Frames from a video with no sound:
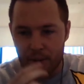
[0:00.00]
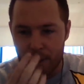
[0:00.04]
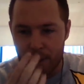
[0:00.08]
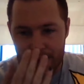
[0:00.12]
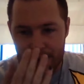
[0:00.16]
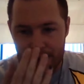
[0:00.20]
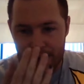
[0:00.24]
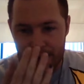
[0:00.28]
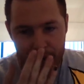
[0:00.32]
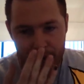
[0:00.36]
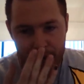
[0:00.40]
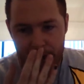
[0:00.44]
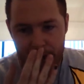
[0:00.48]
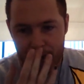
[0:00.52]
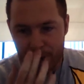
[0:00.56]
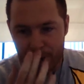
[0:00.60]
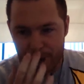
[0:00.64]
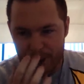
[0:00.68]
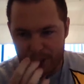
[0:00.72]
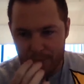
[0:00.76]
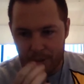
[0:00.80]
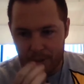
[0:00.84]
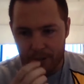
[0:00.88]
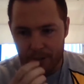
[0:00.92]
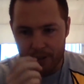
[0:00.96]
or whatever that we're
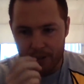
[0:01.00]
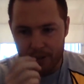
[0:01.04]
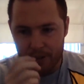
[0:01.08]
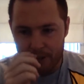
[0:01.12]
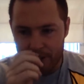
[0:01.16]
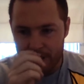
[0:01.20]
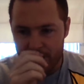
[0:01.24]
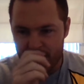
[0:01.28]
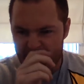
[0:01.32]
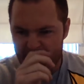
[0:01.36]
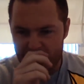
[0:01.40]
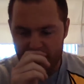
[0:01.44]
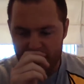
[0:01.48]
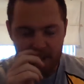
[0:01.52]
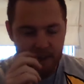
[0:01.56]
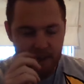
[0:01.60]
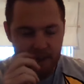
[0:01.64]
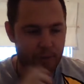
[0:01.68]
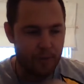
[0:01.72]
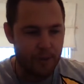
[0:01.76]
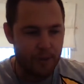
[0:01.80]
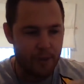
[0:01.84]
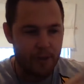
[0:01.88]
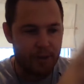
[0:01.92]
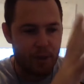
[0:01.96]
supposed to, you know,
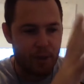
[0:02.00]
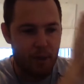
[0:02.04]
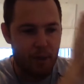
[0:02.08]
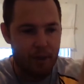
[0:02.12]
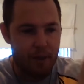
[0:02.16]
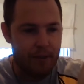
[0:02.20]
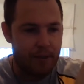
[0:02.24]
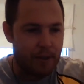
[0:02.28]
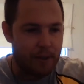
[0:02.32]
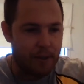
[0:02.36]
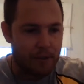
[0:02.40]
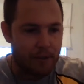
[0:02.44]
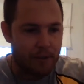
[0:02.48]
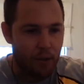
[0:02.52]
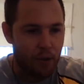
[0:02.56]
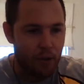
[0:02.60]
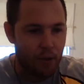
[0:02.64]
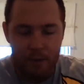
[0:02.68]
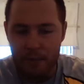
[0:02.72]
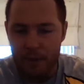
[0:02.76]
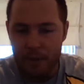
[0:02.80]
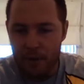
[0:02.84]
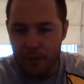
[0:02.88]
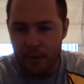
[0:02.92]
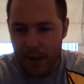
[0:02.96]
that there's no evidence
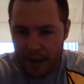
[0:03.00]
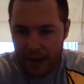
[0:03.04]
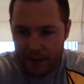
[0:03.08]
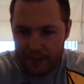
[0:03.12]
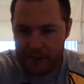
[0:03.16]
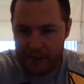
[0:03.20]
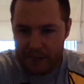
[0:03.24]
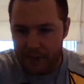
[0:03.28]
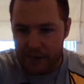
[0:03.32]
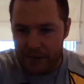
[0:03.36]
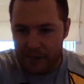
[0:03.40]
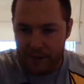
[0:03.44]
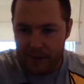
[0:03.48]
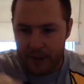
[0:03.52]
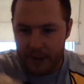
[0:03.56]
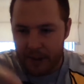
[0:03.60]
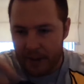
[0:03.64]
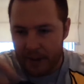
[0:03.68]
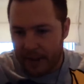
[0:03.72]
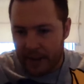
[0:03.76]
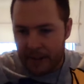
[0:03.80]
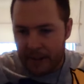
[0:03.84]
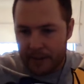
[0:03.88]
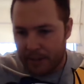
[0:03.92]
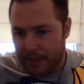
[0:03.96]
for, but we have to,
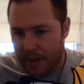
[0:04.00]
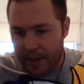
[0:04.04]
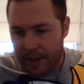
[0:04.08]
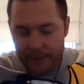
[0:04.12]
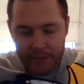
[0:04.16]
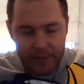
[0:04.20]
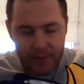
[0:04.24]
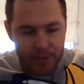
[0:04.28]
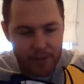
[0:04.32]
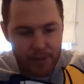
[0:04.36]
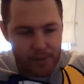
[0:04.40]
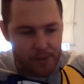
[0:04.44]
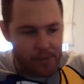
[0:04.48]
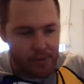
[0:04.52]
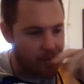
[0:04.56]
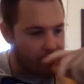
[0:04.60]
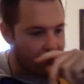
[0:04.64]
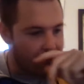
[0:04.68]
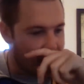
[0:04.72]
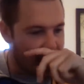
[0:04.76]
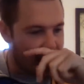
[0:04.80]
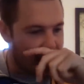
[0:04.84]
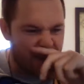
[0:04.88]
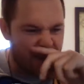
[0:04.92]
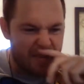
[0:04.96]

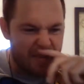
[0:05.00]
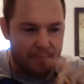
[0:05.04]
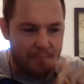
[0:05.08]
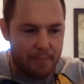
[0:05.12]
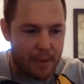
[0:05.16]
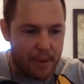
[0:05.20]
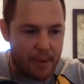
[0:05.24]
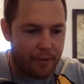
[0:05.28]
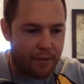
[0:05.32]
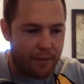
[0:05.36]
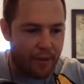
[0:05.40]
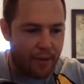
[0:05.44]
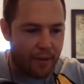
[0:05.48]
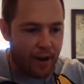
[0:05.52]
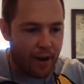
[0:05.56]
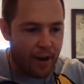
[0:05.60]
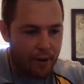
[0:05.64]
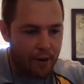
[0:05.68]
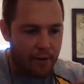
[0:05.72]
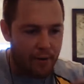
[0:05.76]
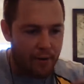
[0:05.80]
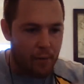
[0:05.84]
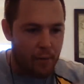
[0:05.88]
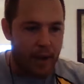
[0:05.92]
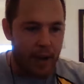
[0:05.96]
you know, be afraid
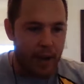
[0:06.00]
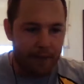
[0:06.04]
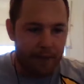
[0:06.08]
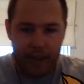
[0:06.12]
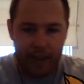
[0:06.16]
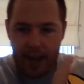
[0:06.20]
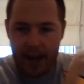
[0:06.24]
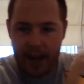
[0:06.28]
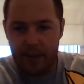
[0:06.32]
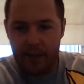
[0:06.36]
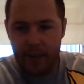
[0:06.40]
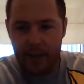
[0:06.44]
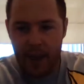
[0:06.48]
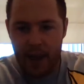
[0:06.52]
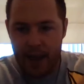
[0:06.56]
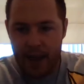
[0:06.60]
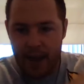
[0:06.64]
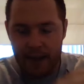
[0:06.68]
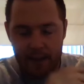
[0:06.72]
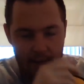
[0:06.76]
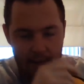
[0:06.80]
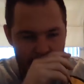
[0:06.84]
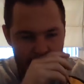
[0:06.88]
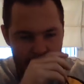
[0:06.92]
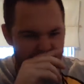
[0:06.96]
of, and we have to hate that.
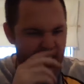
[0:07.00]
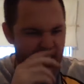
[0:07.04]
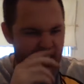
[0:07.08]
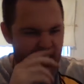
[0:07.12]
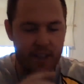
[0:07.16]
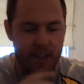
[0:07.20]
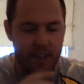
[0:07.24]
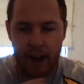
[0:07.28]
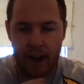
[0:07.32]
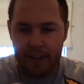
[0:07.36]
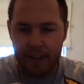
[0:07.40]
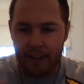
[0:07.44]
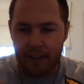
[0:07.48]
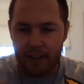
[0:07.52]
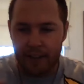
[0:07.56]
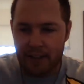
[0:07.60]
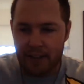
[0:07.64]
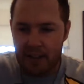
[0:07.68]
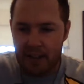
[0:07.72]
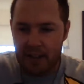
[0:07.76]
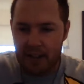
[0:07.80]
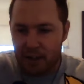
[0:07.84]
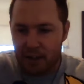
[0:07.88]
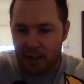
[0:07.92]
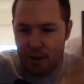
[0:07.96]
And then there's the like the
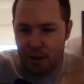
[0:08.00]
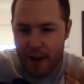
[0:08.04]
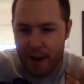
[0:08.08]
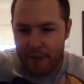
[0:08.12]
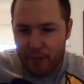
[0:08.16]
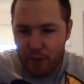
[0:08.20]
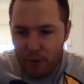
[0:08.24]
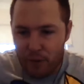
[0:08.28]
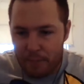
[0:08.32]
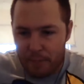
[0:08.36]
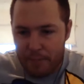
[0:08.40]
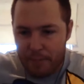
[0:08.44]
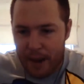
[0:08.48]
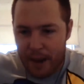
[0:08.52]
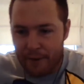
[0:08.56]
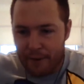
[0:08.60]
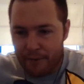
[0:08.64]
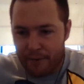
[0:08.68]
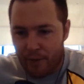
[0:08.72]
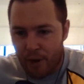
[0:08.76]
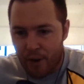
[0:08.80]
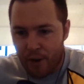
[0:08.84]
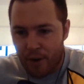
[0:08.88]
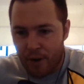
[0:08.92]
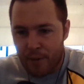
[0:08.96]
sins you have to repent
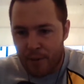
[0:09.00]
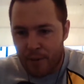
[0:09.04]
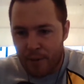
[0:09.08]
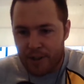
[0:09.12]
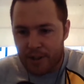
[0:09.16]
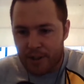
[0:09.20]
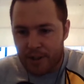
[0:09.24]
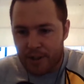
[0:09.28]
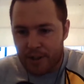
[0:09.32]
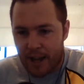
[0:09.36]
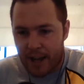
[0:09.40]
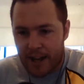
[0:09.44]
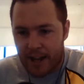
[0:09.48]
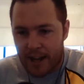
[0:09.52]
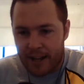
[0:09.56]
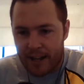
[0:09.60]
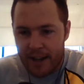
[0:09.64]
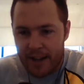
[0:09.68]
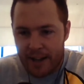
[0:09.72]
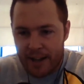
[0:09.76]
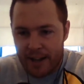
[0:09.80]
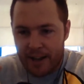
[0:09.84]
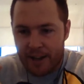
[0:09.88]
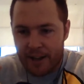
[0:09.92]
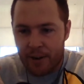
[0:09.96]
for, which is like,
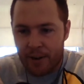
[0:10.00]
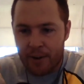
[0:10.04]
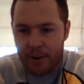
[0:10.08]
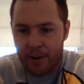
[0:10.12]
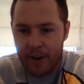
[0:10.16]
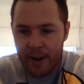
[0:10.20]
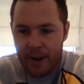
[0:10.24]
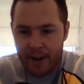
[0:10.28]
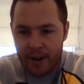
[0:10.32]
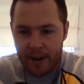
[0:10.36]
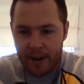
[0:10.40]
you know,